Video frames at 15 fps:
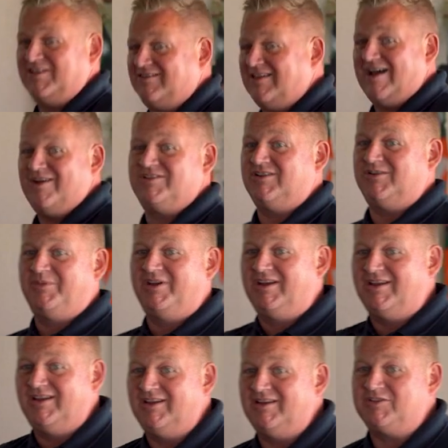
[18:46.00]
at 1,000 a
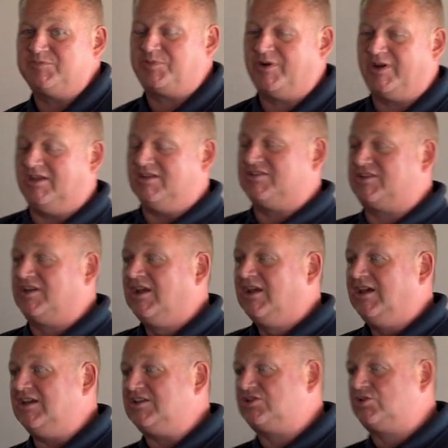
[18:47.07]
minute and is pretty. It's,
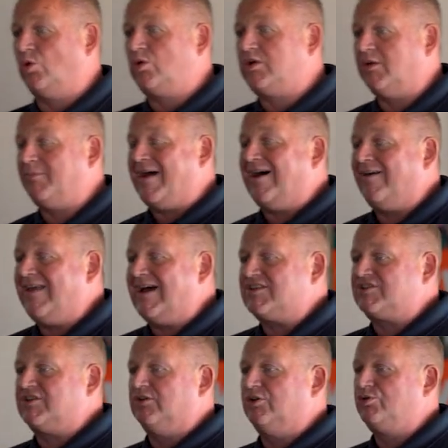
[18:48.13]
it's talking about that
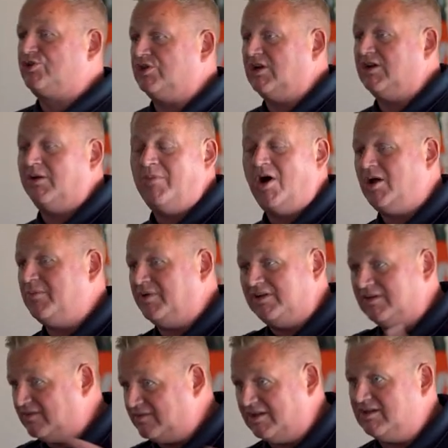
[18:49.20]
solution and it might be
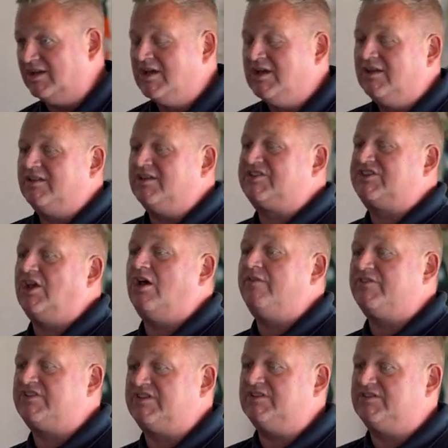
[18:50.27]
the, th the
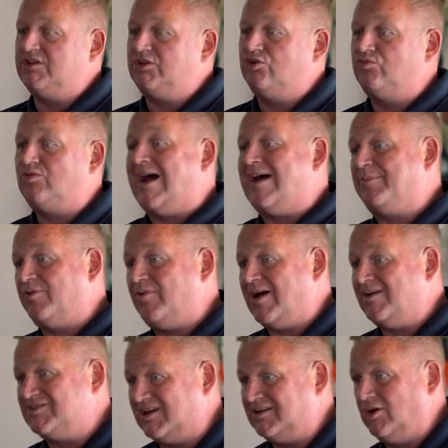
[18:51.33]
services that you wrap
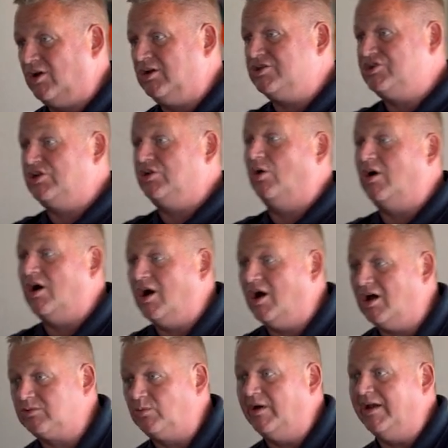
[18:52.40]
around technology or
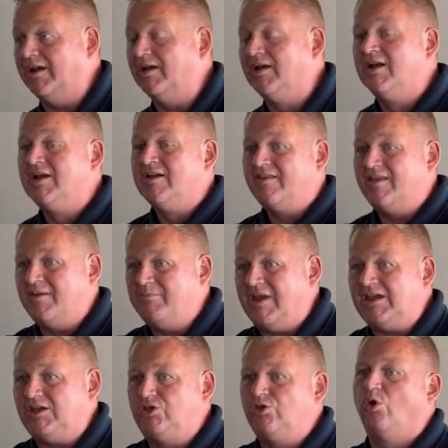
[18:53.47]
hardware that
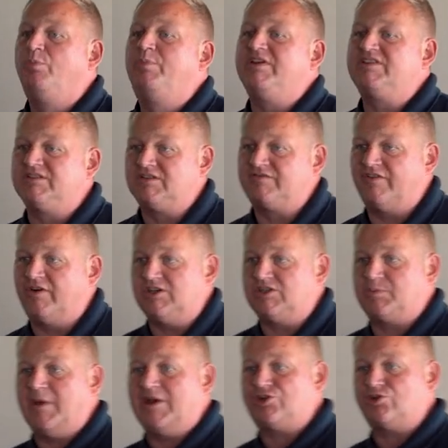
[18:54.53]
make your business very
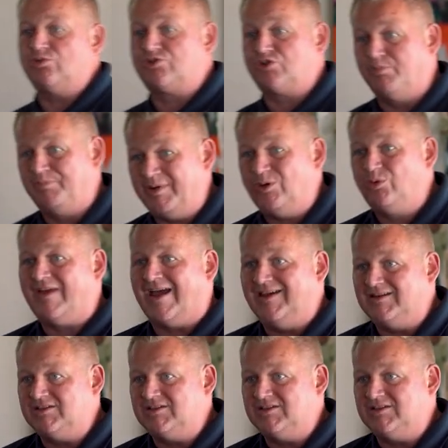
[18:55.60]
special. So build that